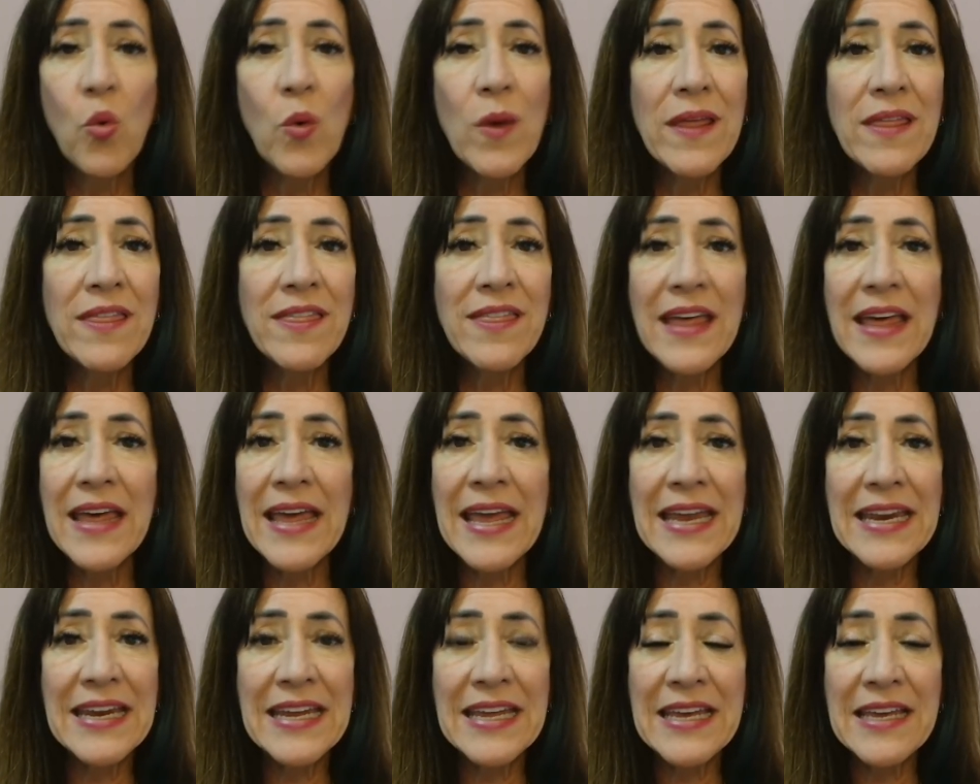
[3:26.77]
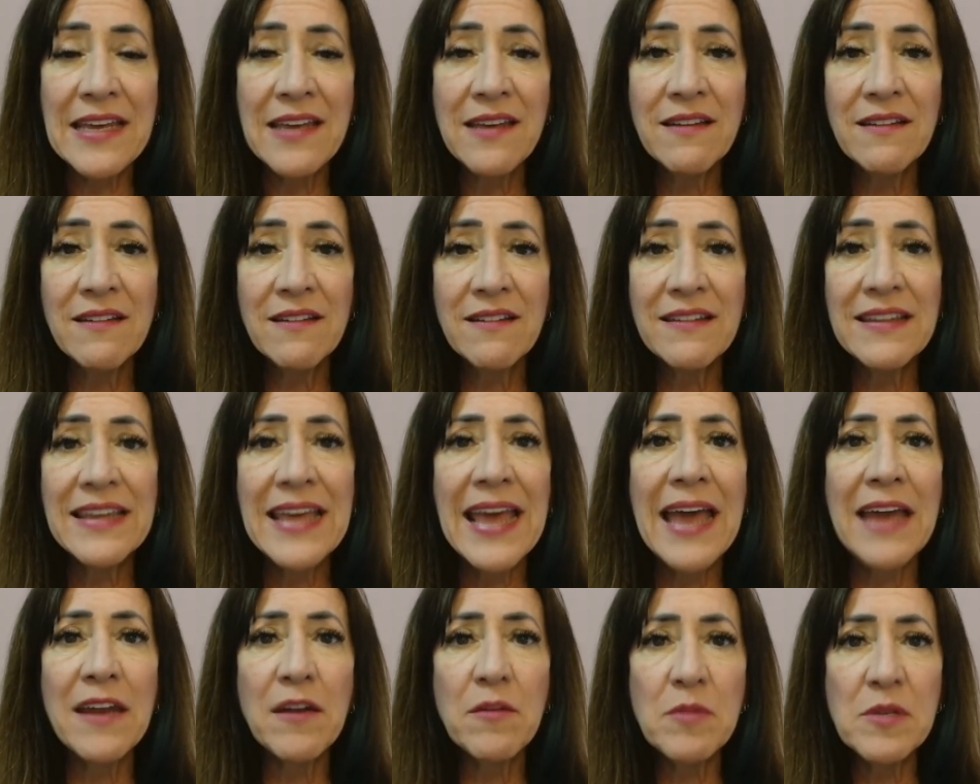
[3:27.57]
with any
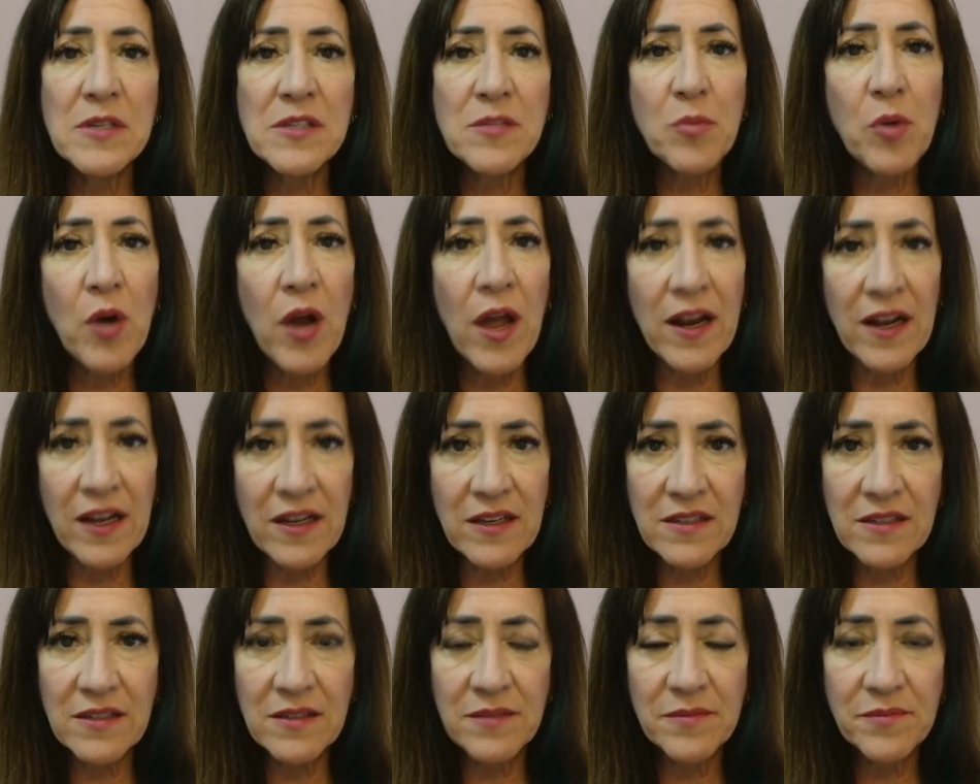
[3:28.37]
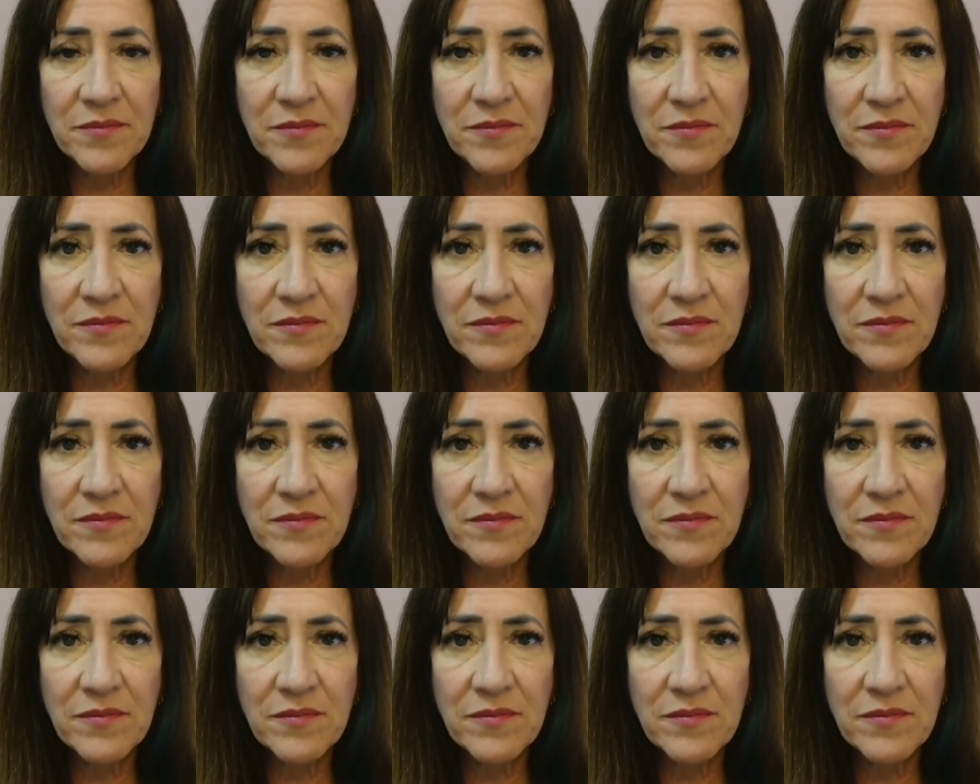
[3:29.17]
cannabis product.